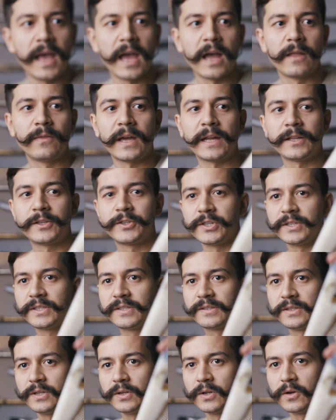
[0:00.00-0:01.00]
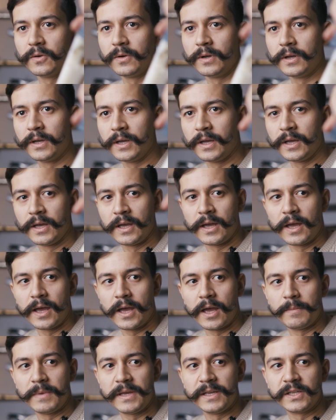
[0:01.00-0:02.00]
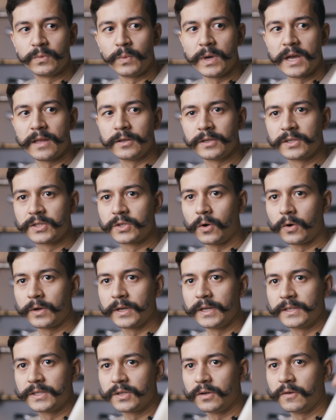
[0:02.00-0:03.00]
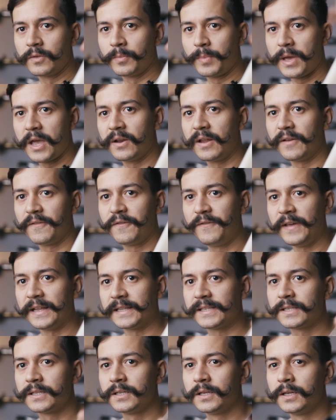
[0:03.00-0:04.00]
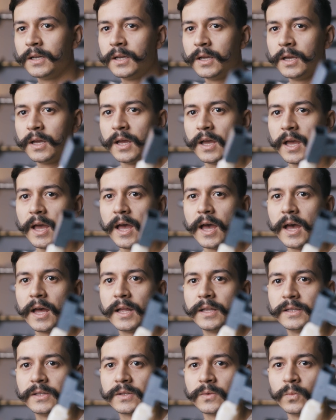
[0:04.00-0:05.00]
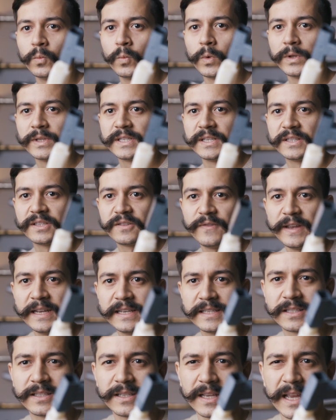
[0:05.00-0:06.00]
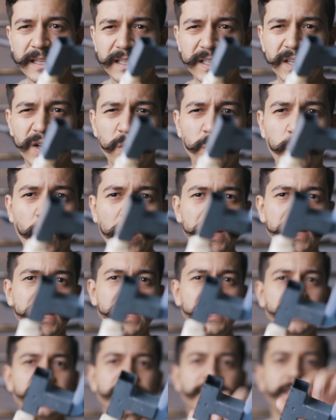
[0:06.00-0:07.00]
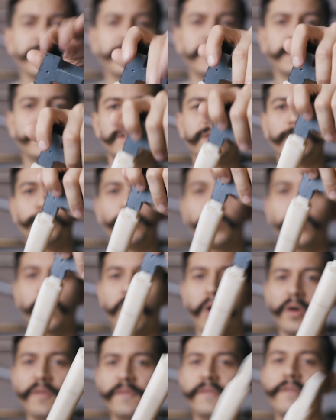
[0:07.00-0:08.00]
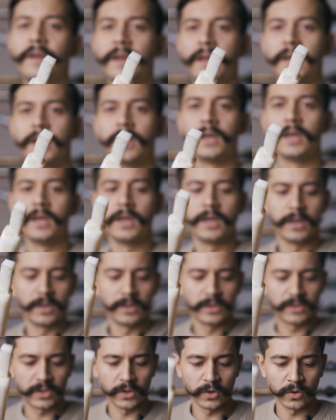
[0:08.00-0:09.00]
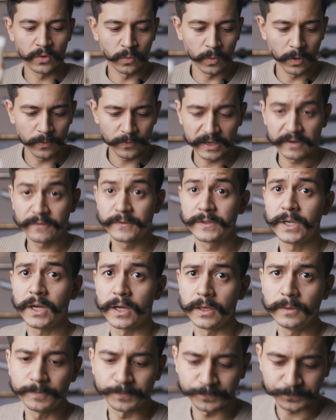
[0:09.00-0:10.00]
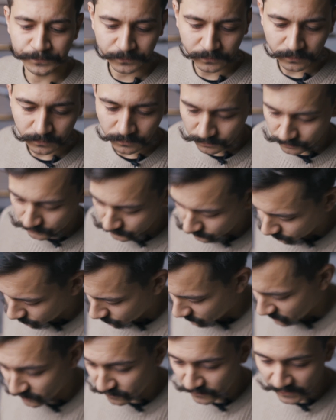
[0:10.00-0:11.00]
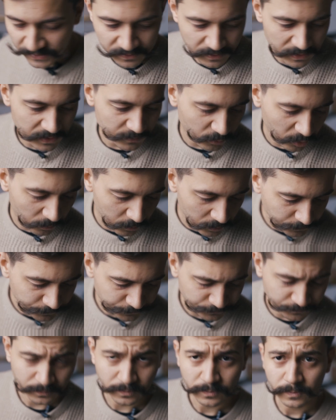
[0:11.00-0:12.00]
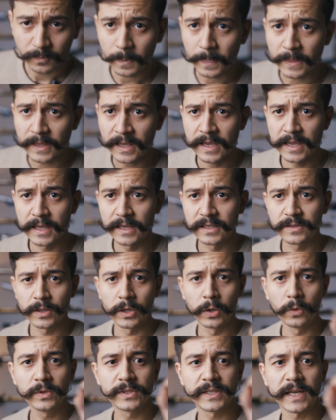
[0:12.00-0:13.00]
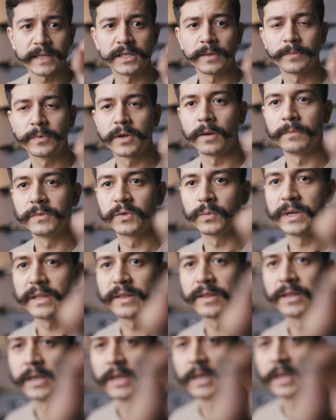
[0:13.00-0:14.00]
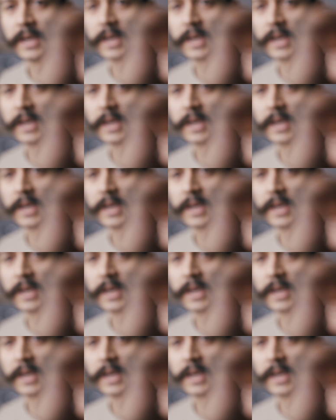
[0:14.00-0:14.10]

and that just, is where the socket of the bayonet fits. And once it's fixed, it's quite easy to pull off. So what they've done to fix this problem is the whole setup comes with